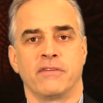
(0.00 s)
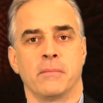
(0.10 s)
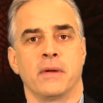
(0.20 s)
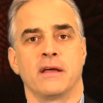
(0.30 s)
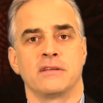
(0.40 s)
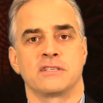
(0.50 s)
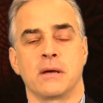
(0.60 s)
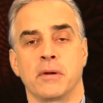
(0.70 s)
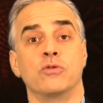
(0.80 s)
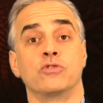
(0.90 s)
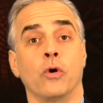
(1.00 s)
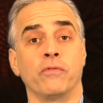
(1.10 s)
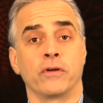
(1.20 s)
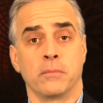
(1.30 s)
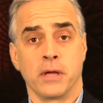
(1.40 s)
from somebody who's
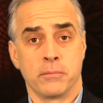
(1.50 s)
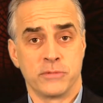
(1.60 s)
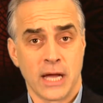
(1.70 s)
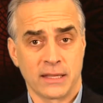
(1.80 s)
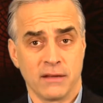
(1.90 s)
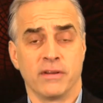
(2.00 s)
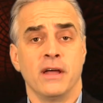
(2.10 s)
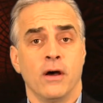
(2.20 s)
hopefully going to be objective,